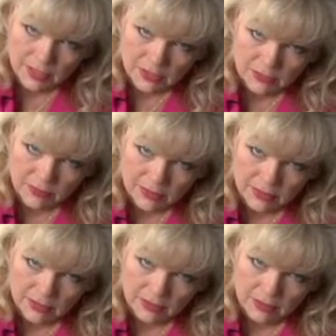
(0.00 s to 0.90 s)
to tension right
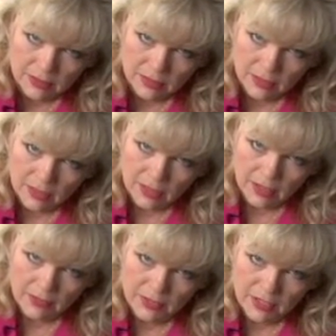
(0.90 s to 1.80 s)
there.
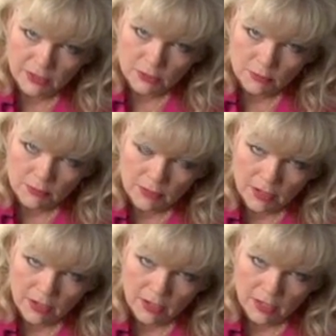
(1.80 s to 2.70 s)
And then you